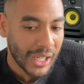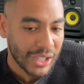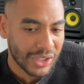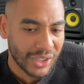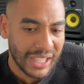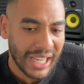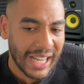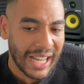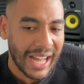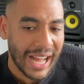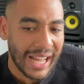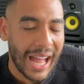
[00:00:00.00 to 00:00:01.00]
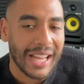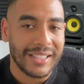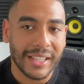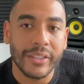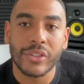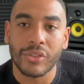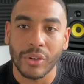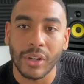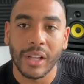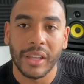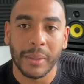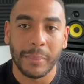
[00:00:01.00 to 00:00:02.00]
So yeah, I, I did
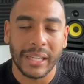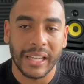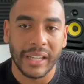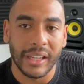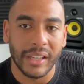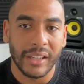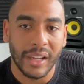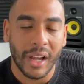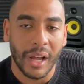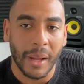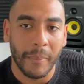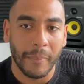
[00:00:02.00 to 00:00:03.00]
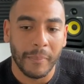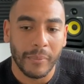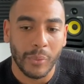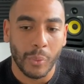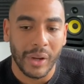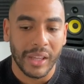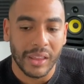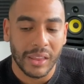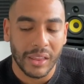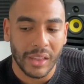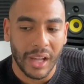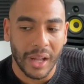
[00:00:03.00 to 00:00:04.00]
struggle in the beginning um, with
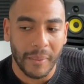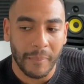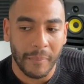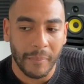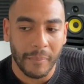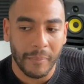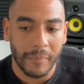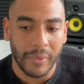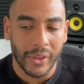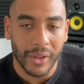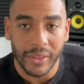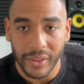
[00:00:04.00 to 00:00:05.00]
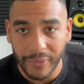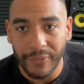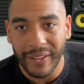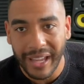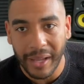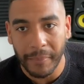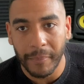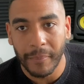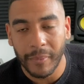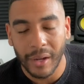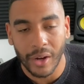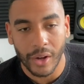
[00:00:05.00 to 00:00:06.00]
um, the the
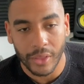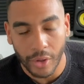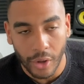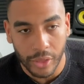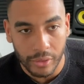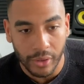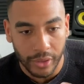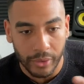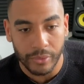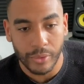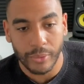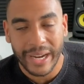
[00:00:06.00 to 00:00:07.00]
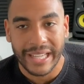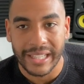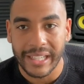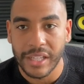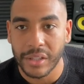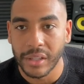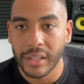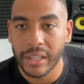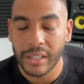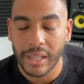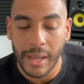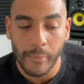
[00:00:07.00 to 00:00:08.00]
fame or the, the, the recognition
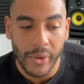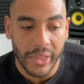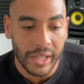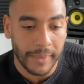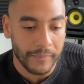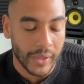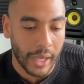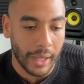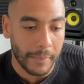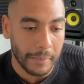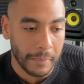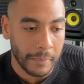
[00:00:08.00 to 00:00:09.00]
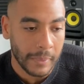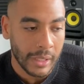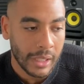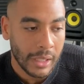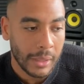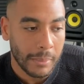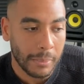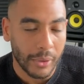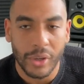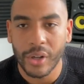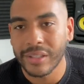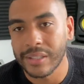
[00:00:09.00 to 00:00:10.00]
that came with it, um,
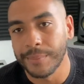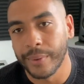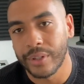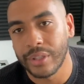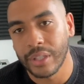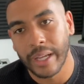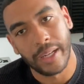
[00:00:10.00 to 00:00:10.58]
but not so much